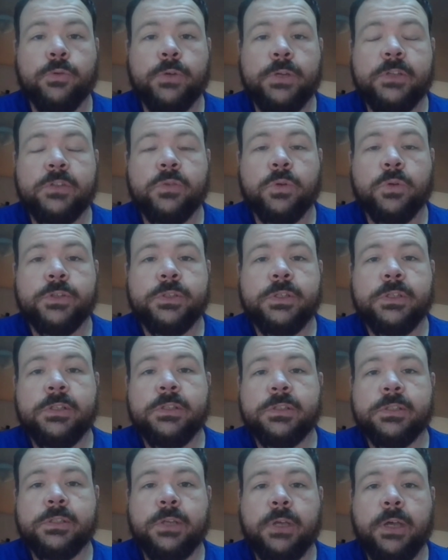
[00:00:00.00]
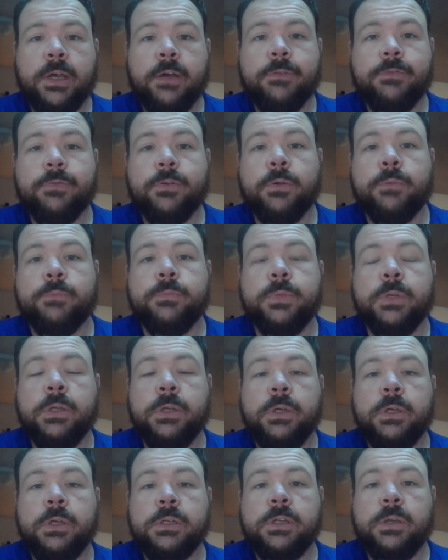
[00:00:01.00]
resources from
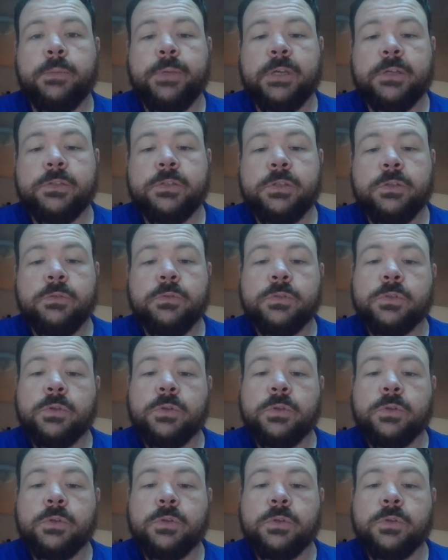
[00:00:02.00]
WSU.